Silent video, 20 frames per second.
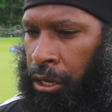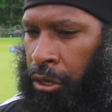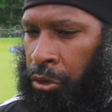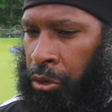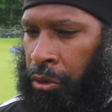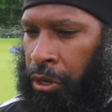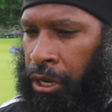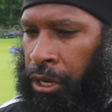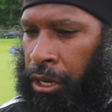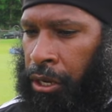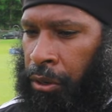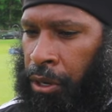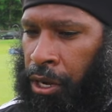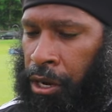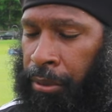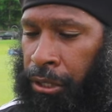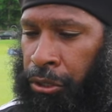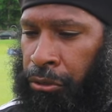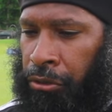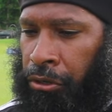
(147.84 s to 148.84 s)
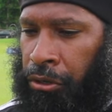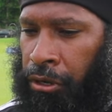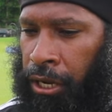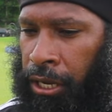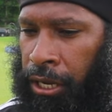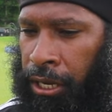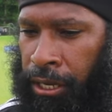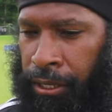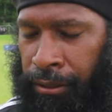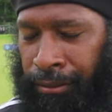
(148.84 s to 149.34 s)
we were about
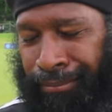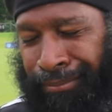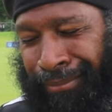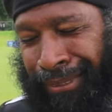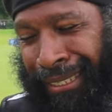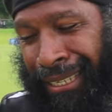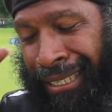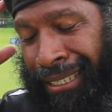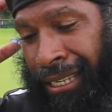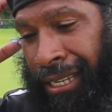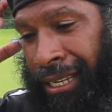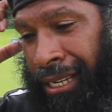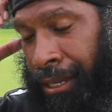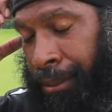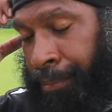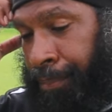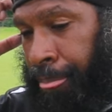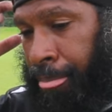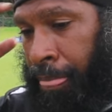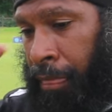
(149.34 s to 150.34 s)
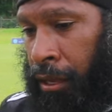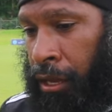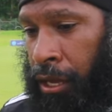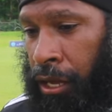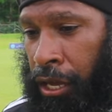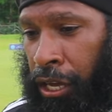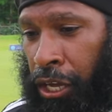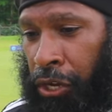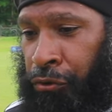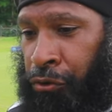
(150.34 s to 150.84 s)
to get a
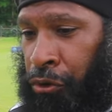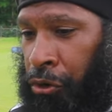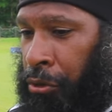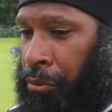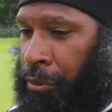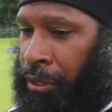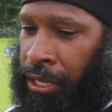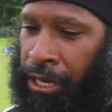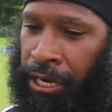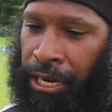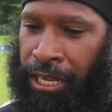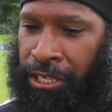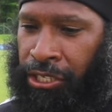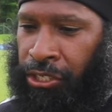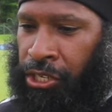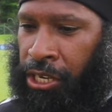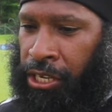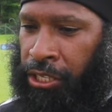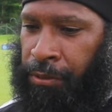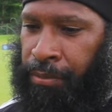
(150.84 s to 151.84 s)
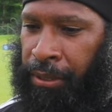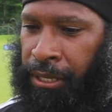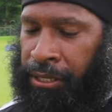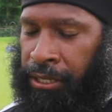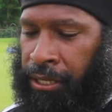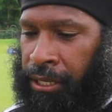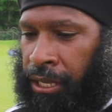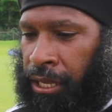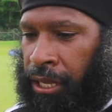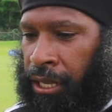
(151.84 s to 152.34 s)
draw with our last chance,
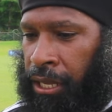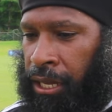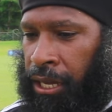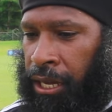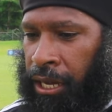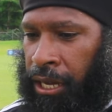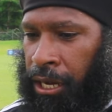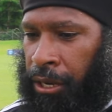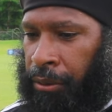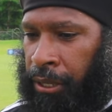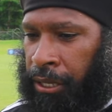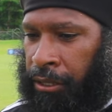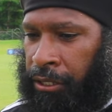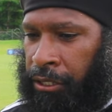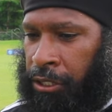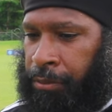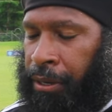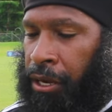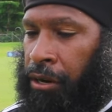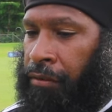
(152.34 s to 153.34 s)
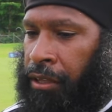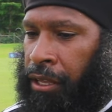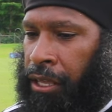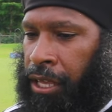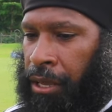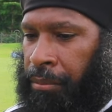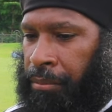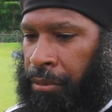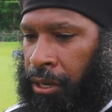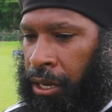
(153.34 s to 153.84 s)
but it's part of the
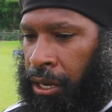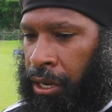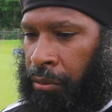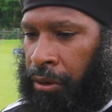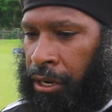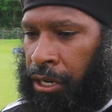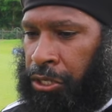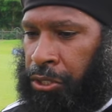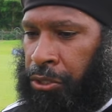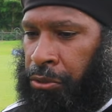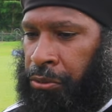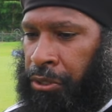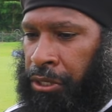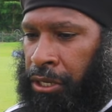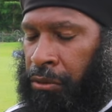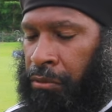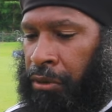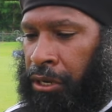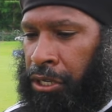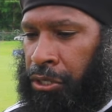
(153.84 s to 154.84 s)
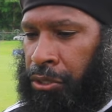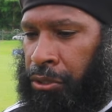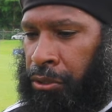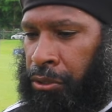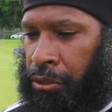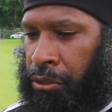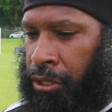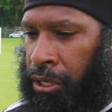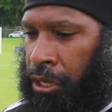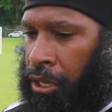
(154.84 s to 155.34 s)
game. One is to win and one is to
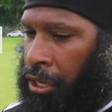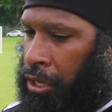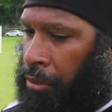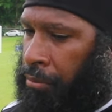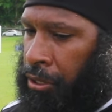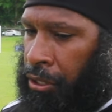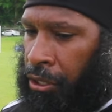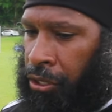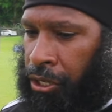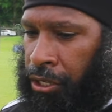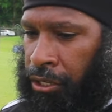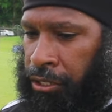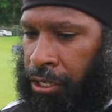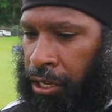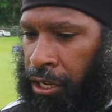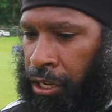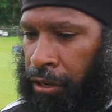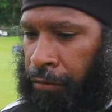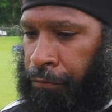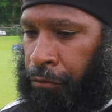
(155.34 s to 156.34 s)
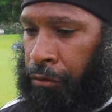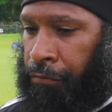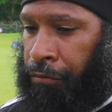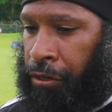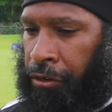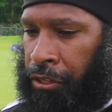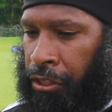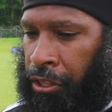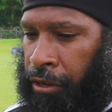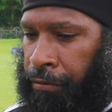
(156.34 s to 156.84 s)
lose. But girls fought
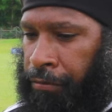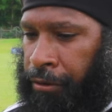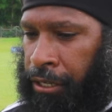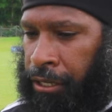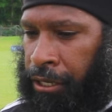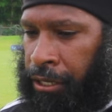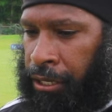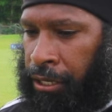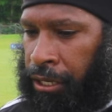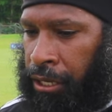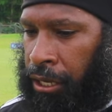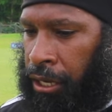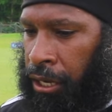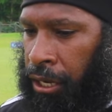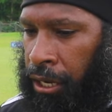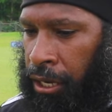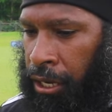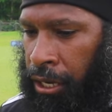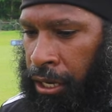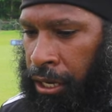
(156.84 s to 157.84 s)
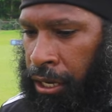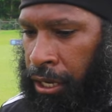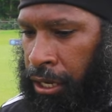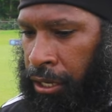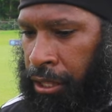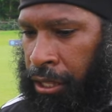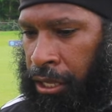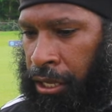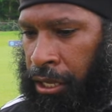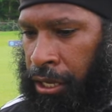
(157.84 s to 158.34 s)
very toughly, and
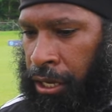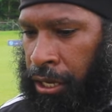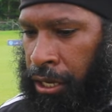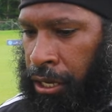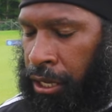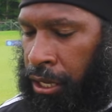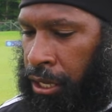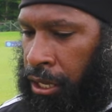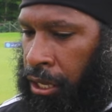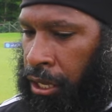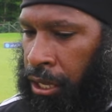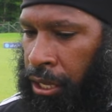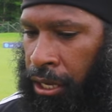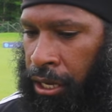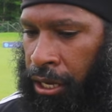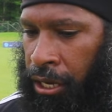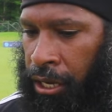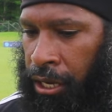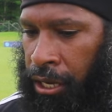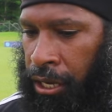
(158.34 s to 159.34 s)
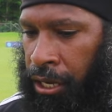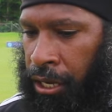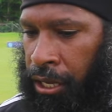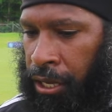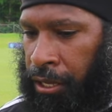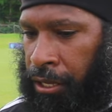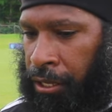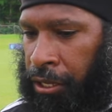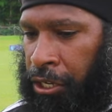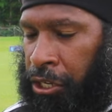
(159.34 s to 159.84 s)
I think
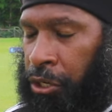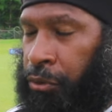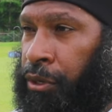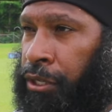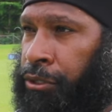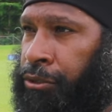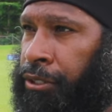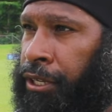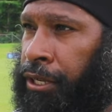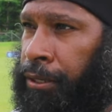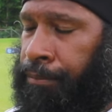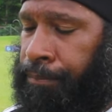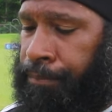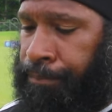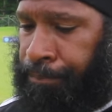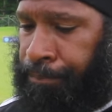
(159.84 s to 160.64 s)
they did well today.